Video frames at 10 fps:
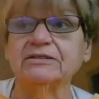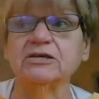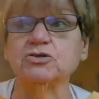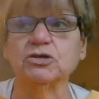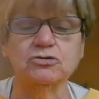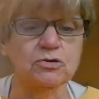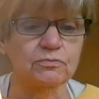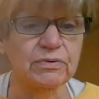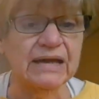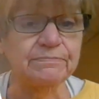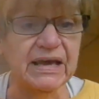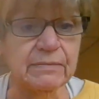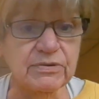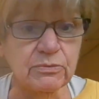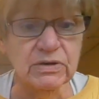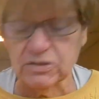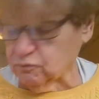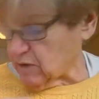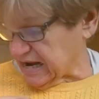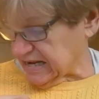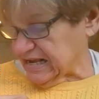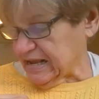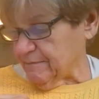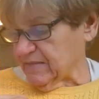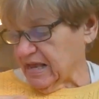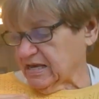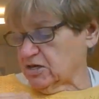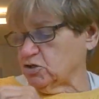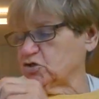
The gingerbread baby was ready. He